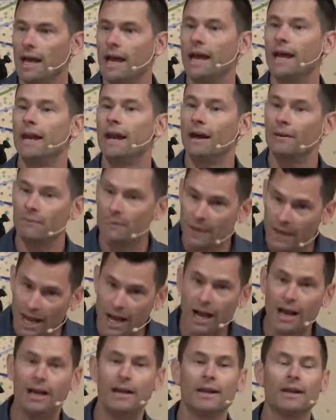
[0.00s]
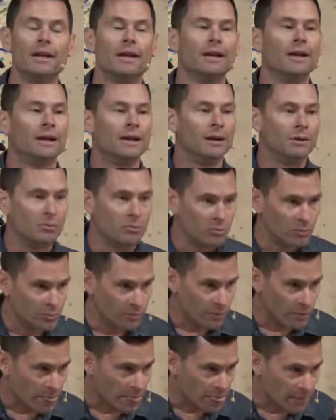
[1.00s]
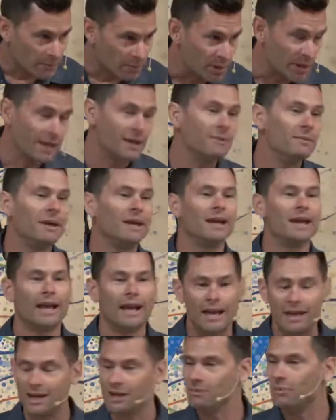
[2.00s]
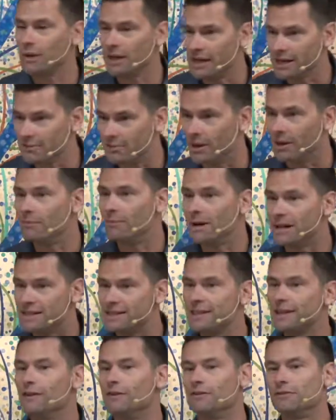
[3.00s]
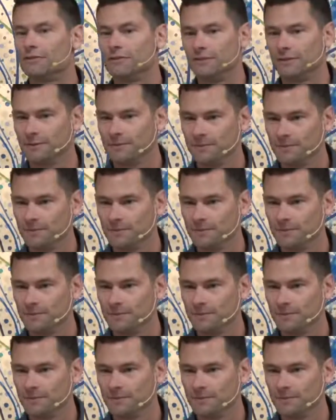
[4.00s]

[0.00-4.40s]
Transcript: And I'm not blaming anybody but myself